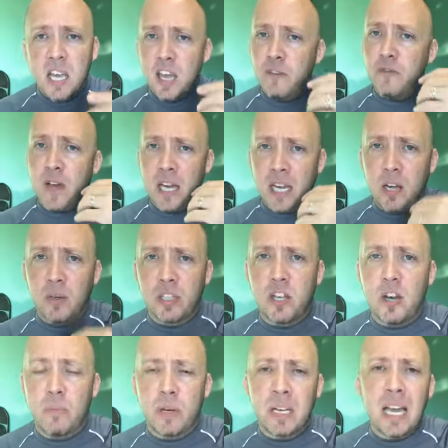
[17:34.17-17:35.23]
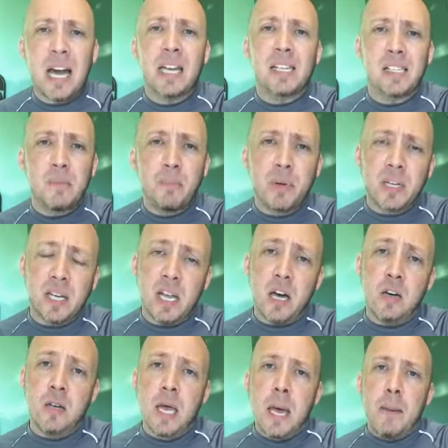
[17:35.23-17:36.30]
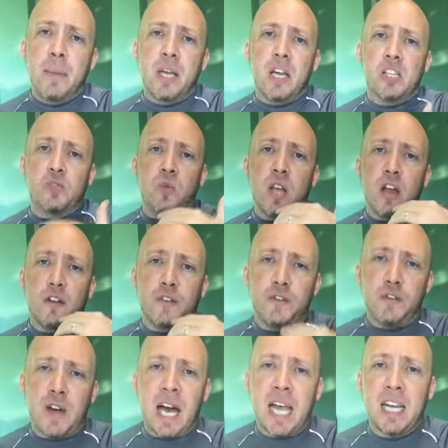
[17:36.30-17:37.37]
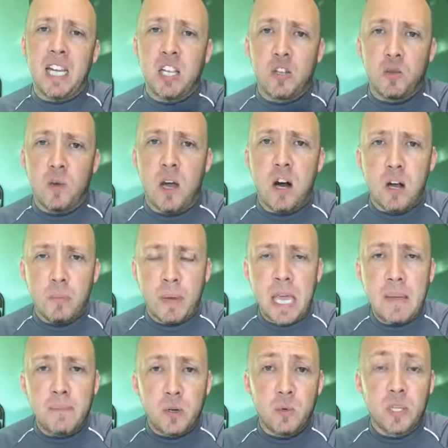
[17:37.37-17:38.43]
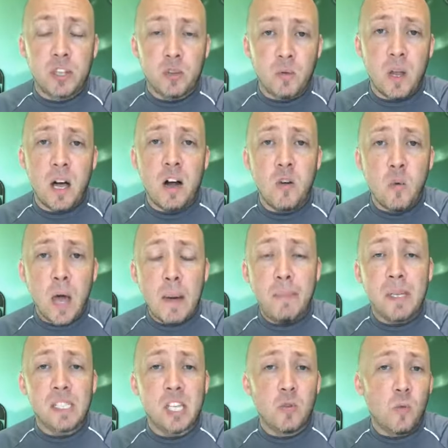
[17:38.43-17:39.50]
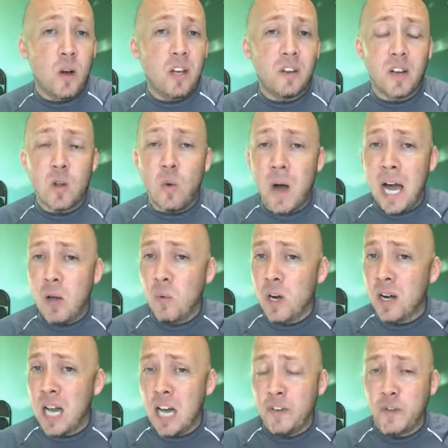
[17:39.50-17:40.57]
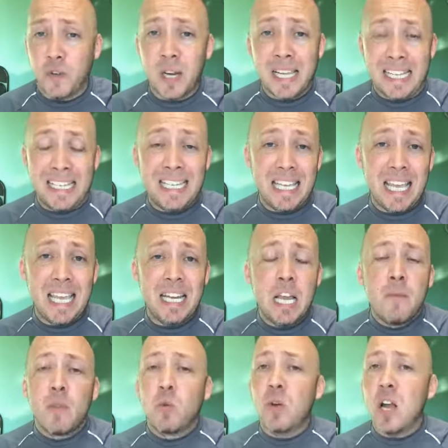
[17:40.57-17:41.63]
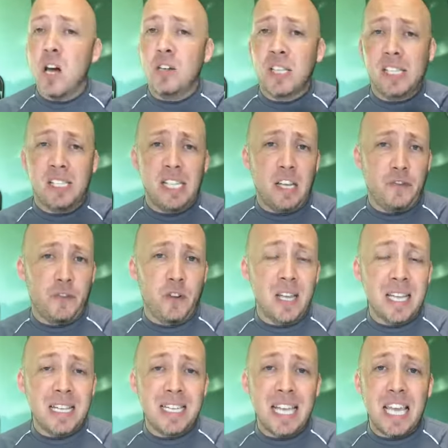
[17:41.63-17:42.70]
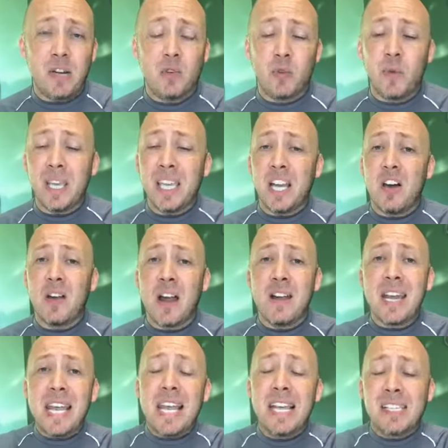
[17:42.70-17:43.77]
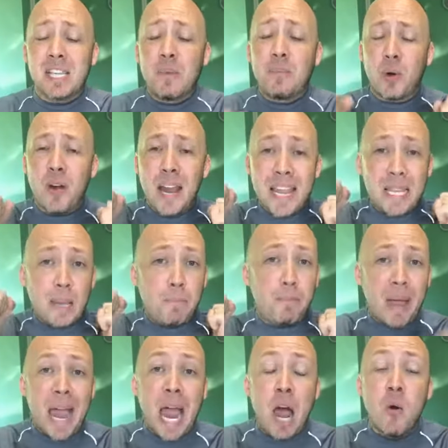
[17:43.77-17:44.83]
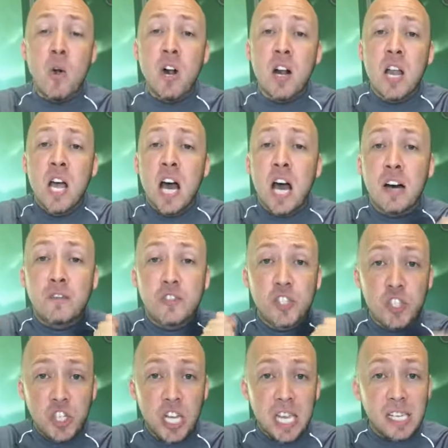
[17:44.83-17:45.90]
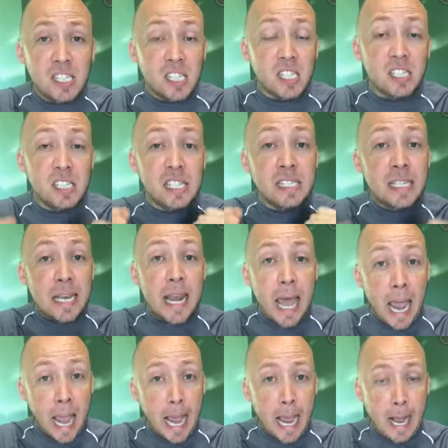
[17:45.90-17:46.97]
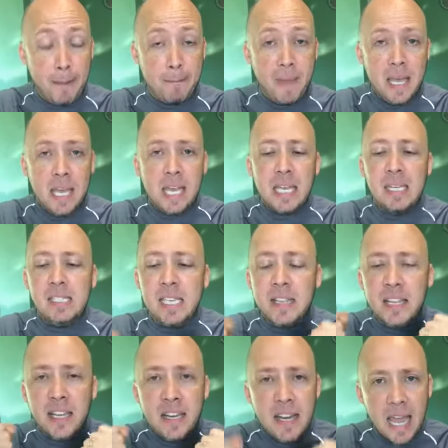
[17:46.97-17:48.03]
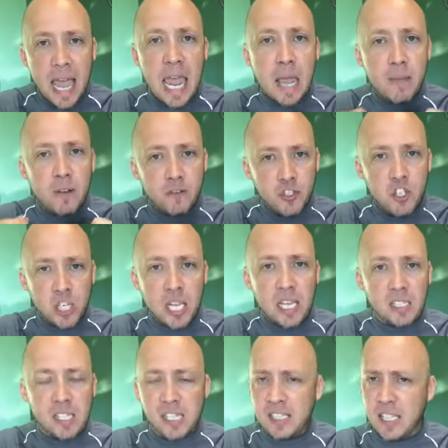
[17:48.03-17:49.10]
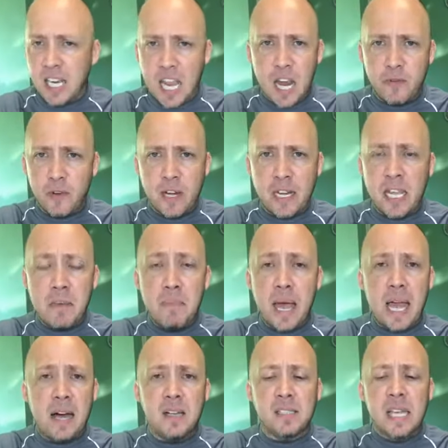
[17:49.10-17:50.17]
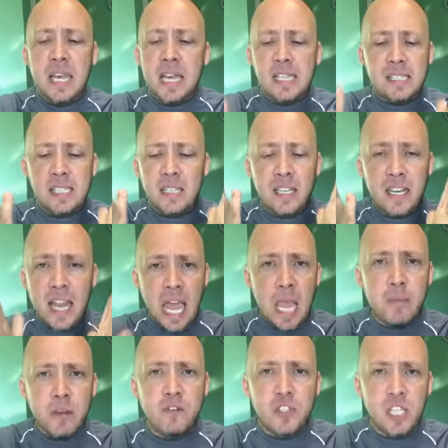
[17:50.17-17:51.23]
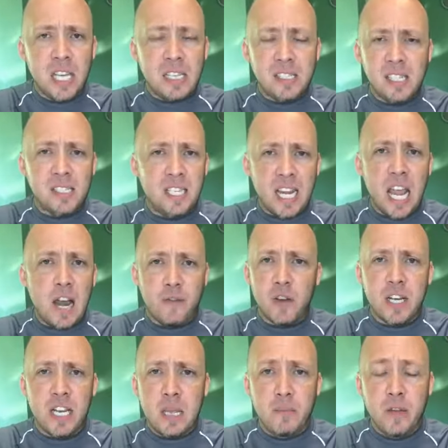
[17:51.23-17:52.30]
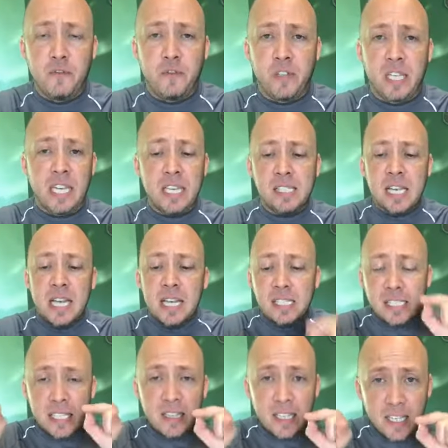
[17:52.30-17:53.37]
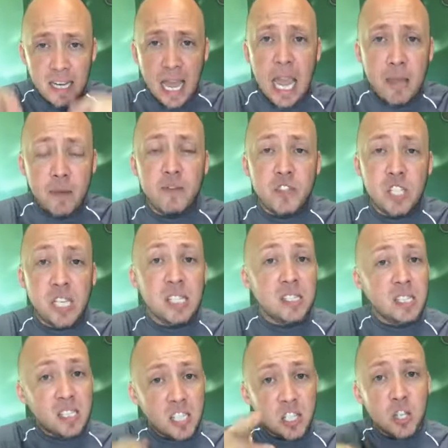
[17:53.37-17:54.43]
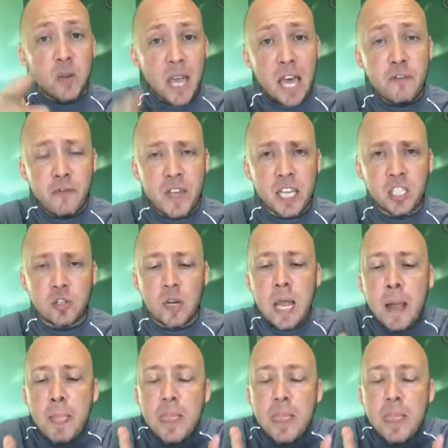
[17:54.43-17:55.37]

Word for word: And find out what the armor of God is and put it on because we are fighting the wrong people with the wrong weapons and wondering why we're not free indeed. We're only set free indeed when we get on our knees and pray in the power of Jesus' name. It is in the name of Jesus that every knee bows. It's in the name of Jesus that every demon flees. It's in the name of Jesus that you have victory.